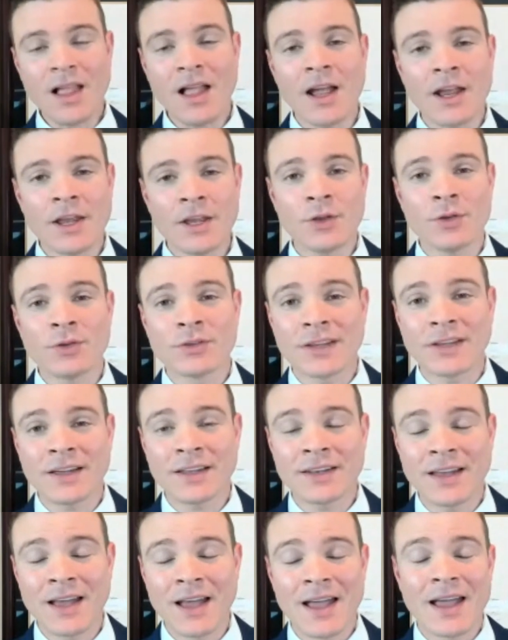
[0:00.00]
and you
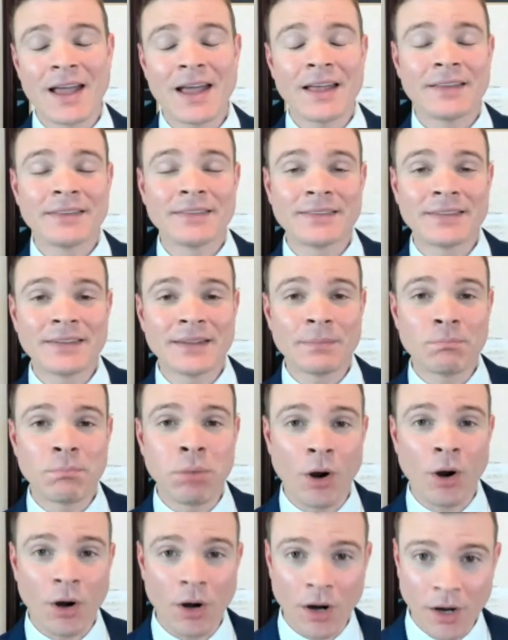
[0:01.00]
then
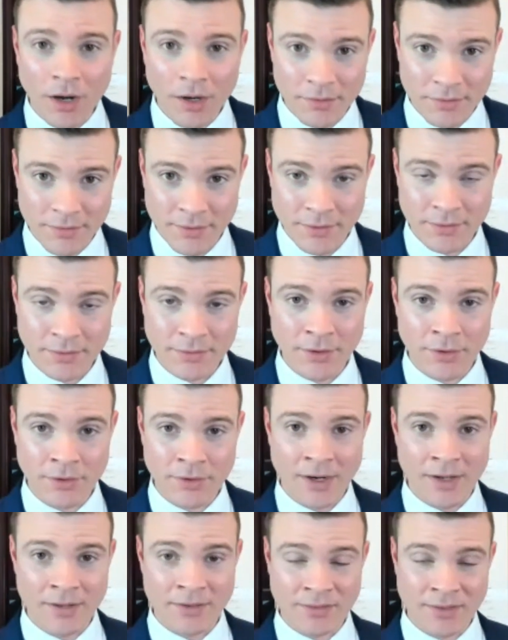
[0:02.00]
depart the
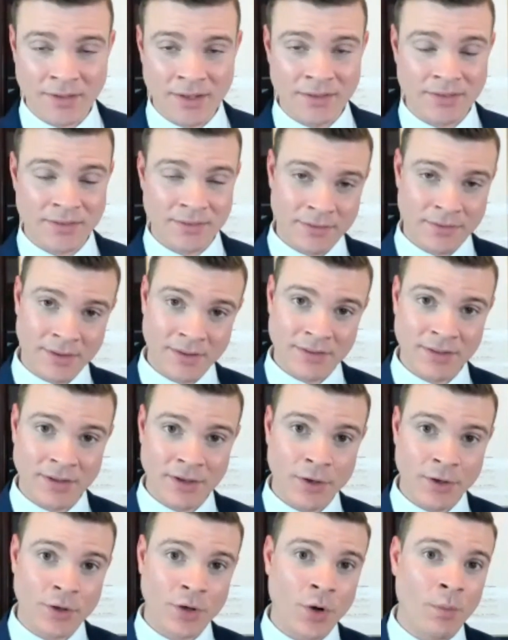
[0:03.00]
United States, let's
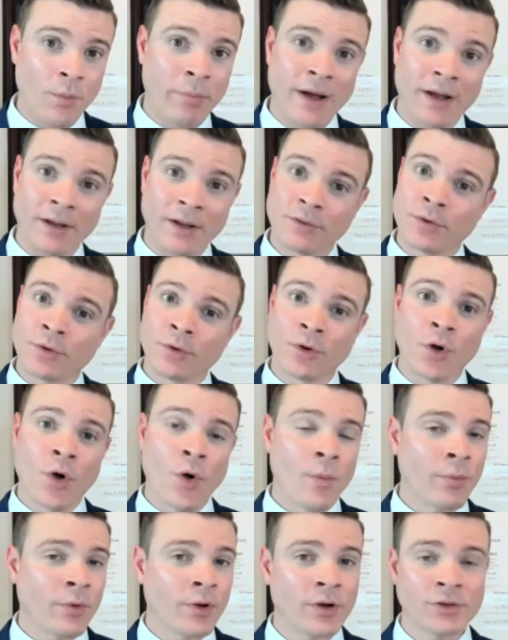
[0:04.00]
say you go back to your
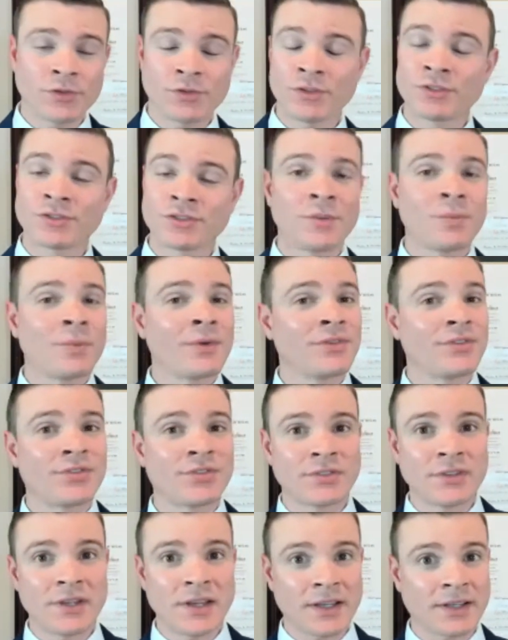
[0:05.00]
home country,
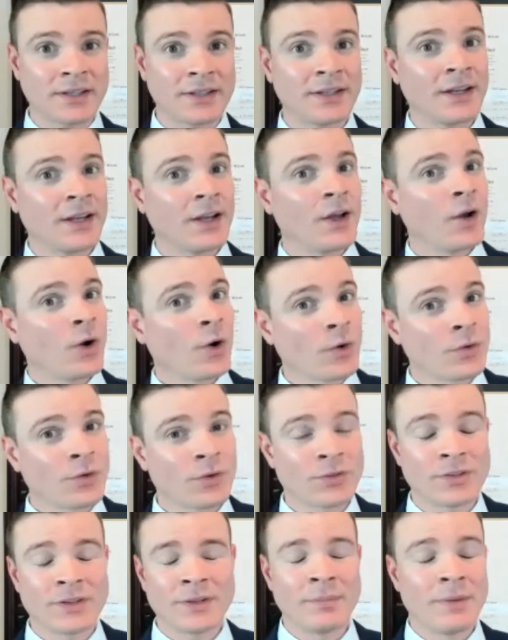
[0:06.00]
someone's sick, or
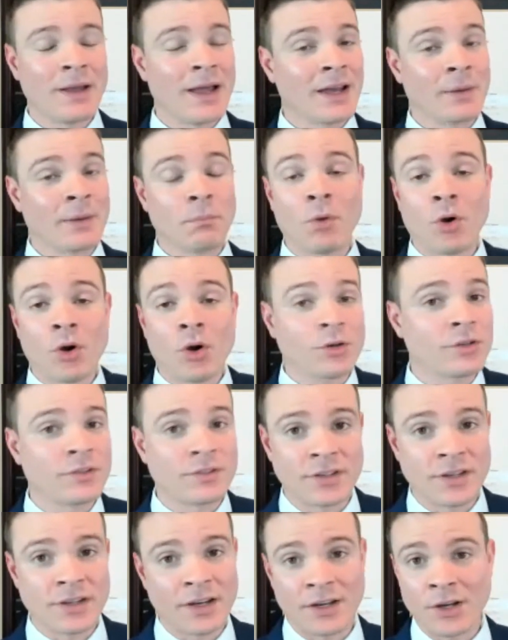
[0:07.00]
there's an
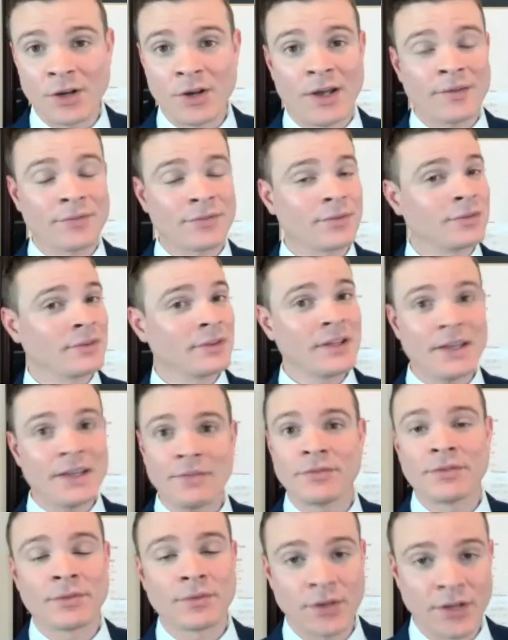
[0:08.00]
emergency and you have to
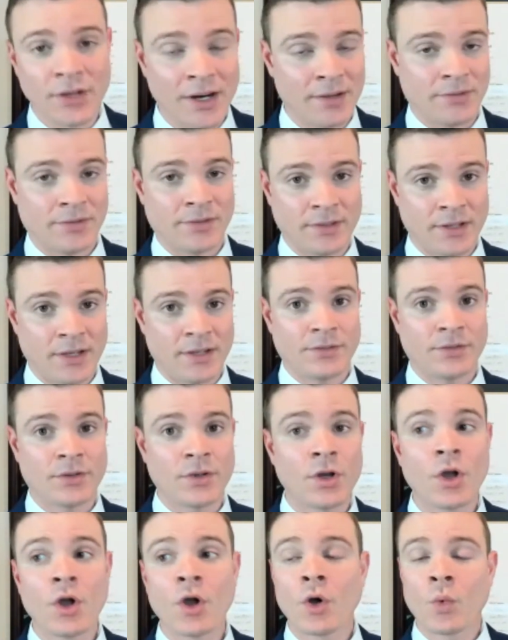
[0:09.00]
leave the United
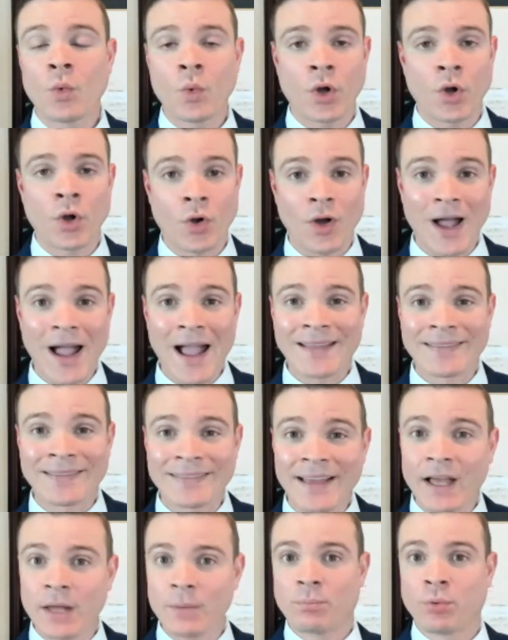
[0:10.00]
States. Well, at
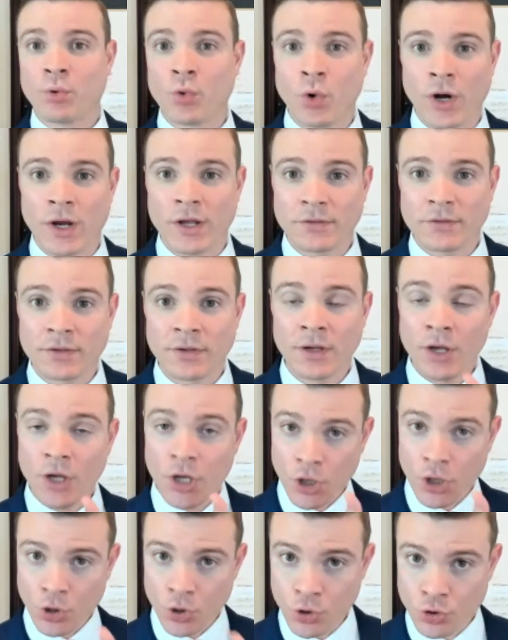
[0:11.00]
that point,
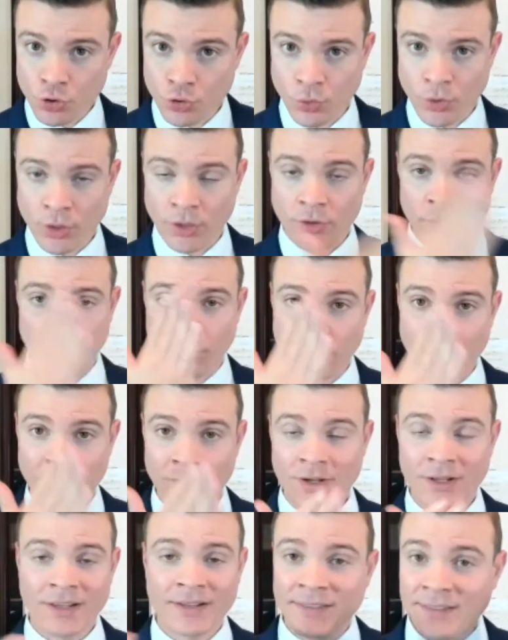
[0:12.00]
you trigger
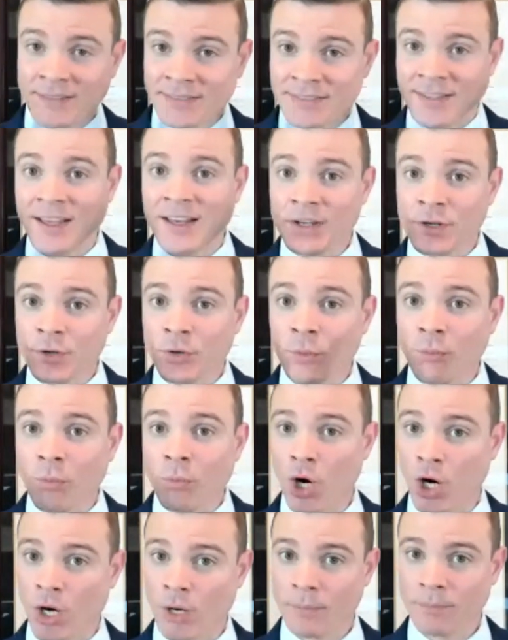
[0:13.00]
the 10-year
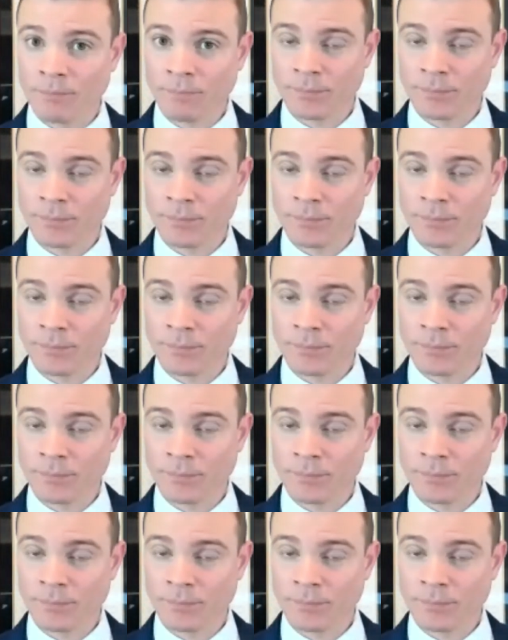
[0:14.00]
bar.